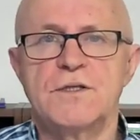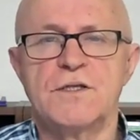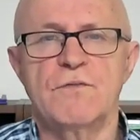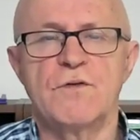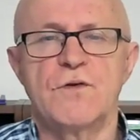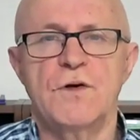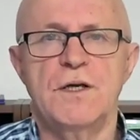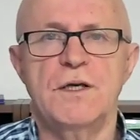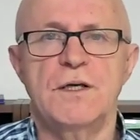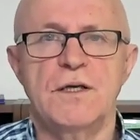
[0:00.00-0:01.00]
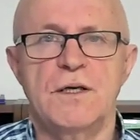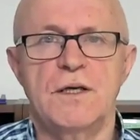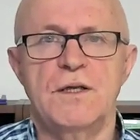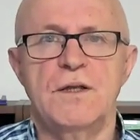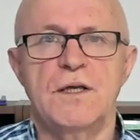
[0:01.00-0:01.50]
7:30
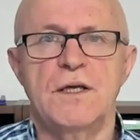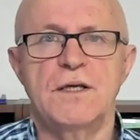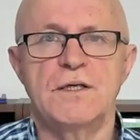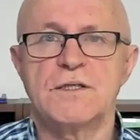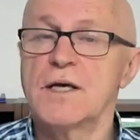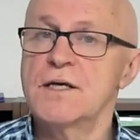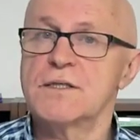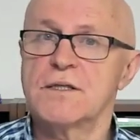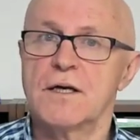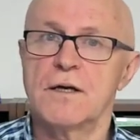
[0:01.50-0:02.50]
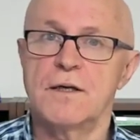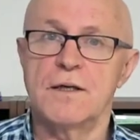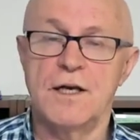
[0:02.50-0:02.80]
in the states that are